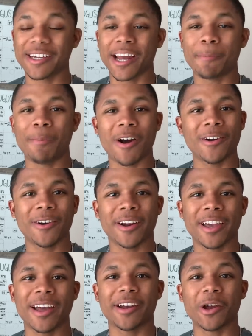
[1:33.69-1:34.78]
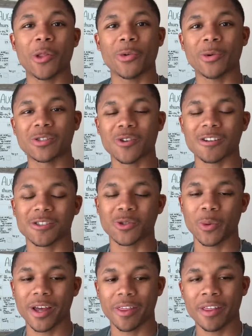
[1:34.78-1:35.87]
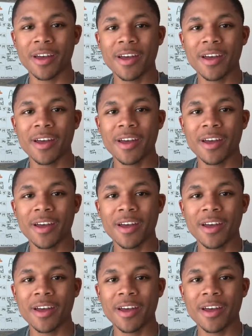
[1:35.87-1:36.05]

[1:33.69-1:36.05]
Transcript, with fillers: had a partner to kind of go through structures with.